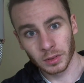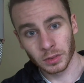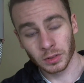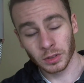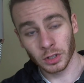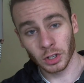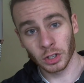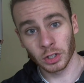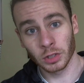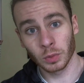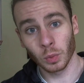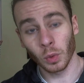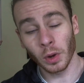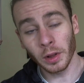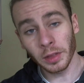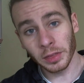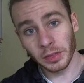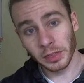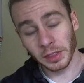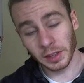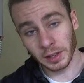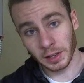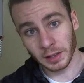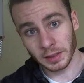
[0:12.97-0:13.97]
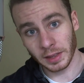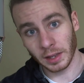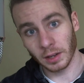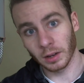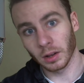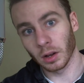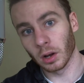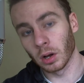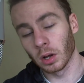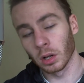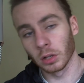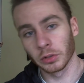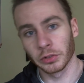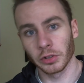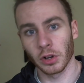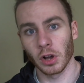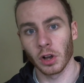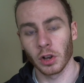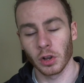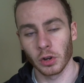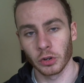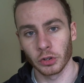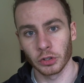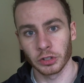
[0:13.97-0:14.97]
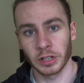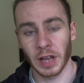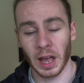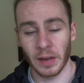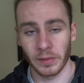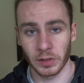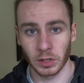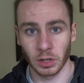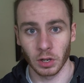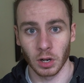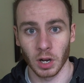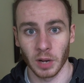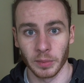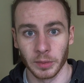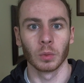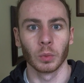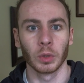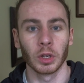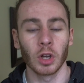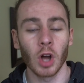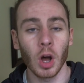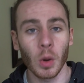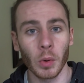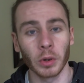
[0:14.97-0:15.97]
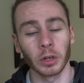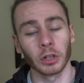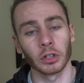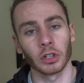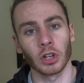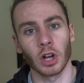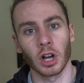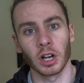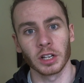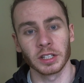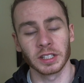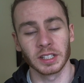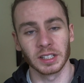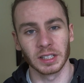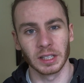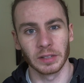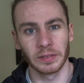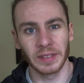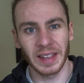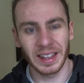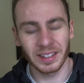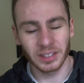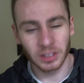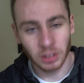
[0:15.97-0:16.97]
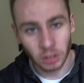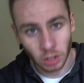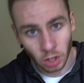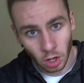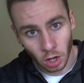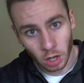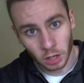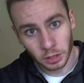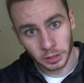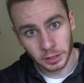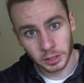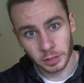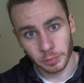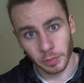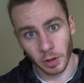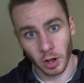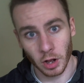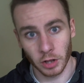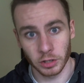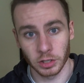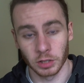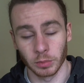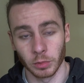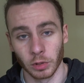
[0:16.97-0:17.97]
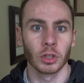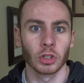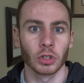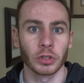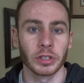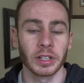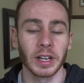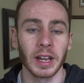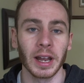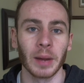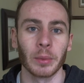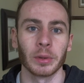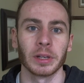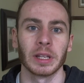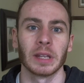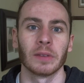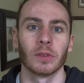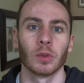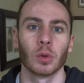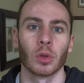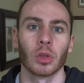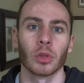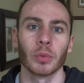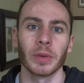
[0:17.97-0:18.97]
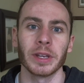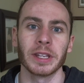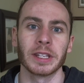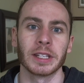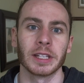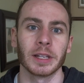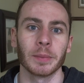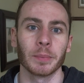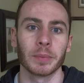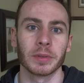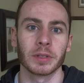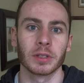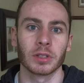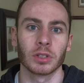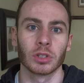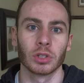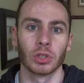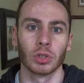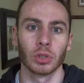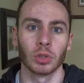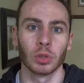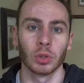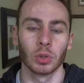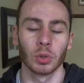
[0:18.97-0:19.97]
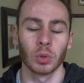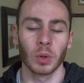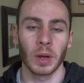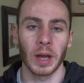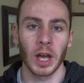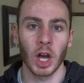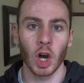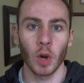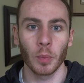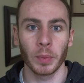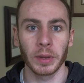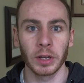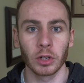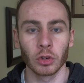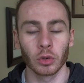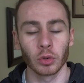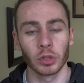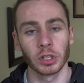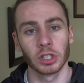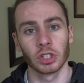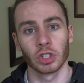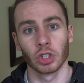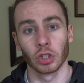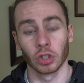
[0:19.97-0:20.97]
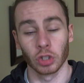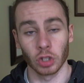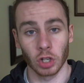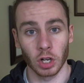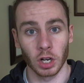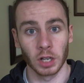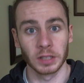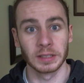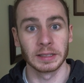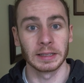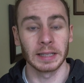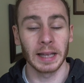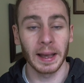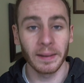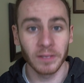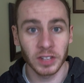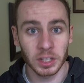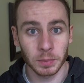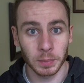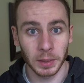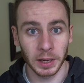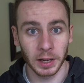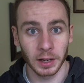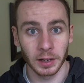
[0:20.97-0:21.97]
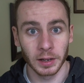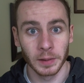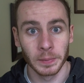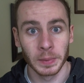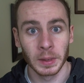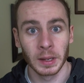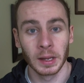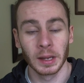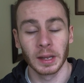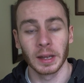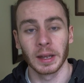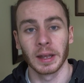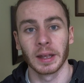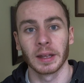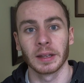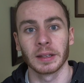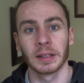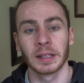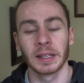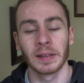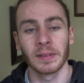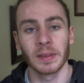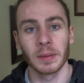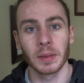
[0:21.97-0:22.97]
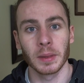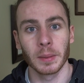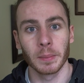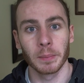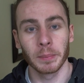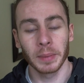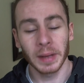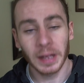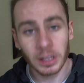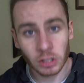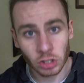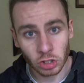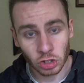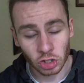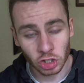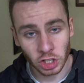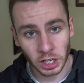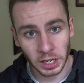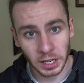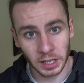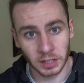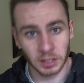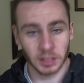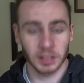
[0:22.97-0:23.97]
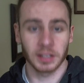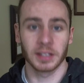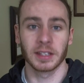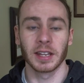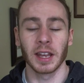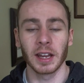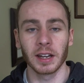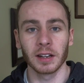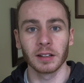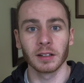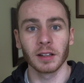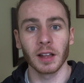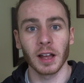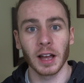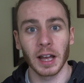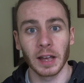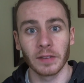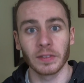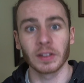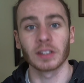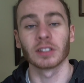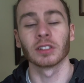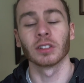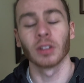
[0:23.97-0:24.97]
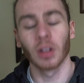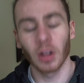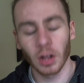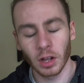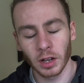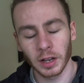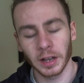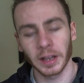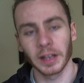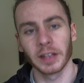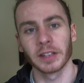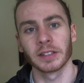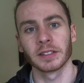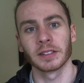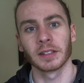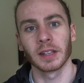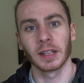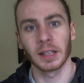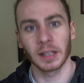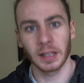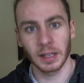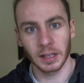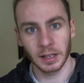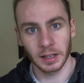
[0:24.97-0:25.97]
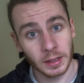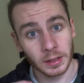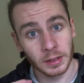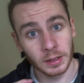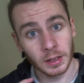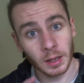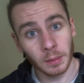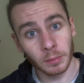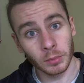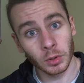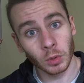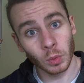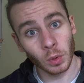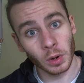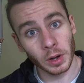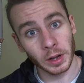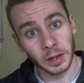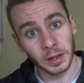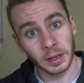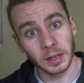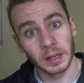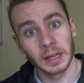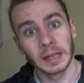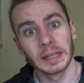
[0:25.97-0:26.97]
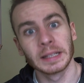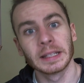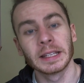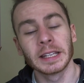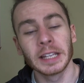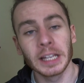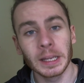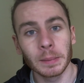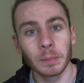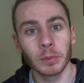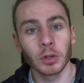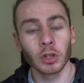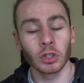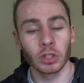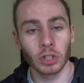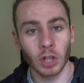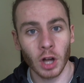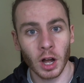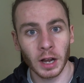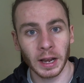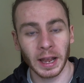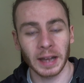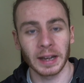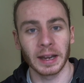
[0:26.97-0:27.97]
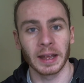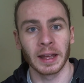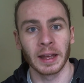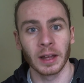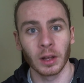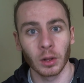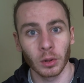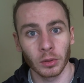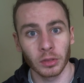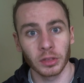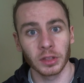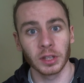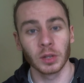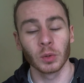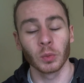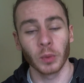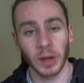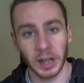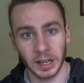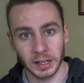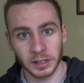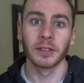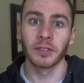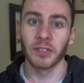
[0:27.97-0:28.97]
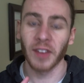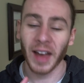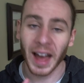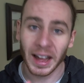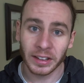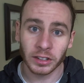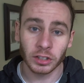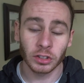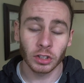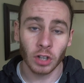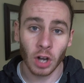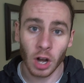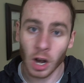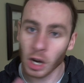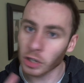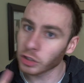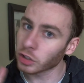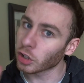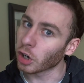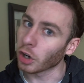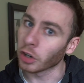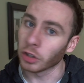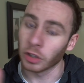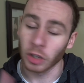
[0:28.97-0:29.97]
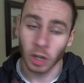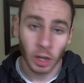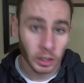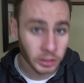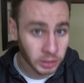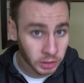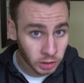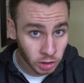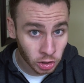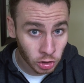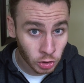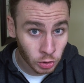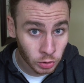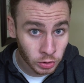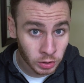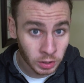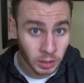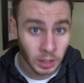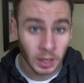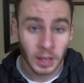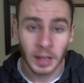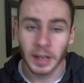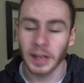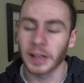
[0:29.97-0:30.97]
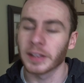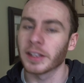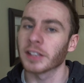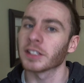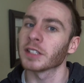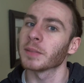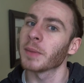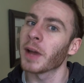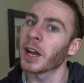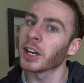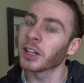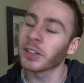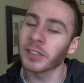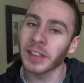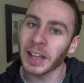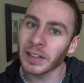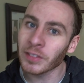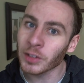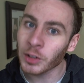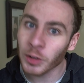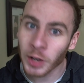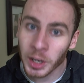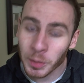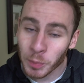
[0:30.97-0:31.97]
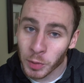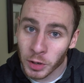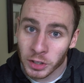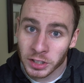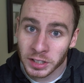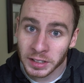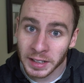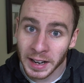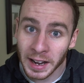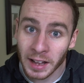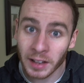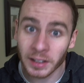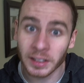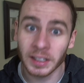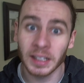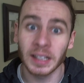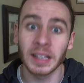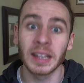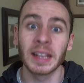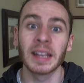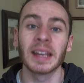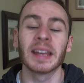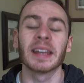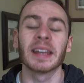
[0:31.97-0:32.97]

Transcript: There's one thing that all dog owners have in common. We all want our dogs to live as long as possible. So today I want to give you 3 tips to help increase your dog's lifespan and give them the best chance at staying alive as long as they can. Number 1. Keep your dog at a healthy weight. Fat dogs are not cute. It doesn't matter if they have a great personality.